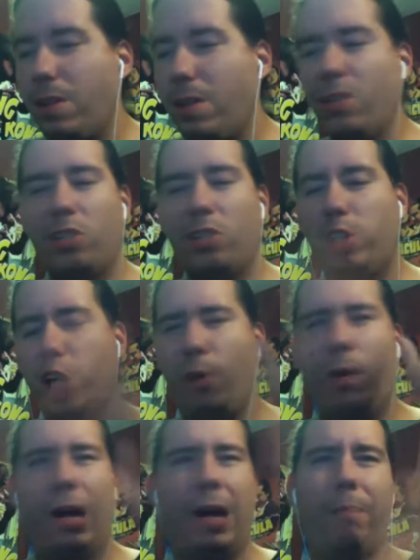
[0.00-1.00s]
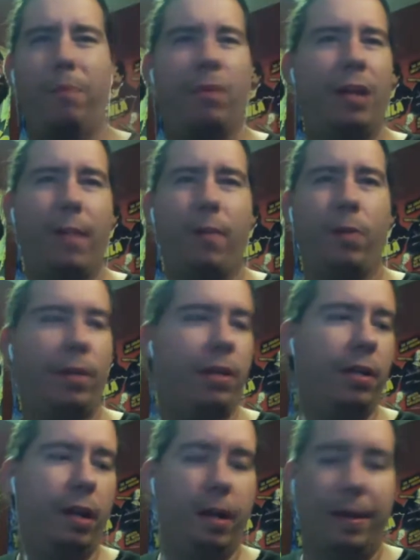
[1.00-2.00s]
just show up whenever
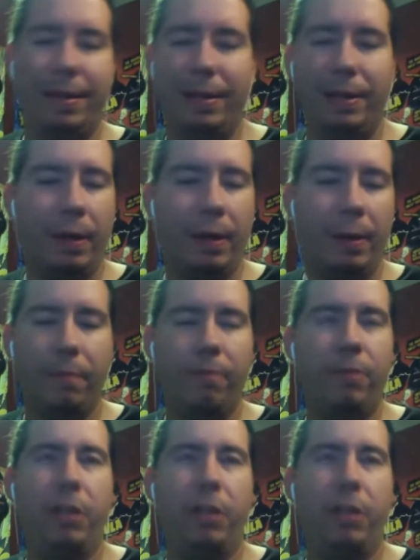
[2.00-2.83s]
we, feel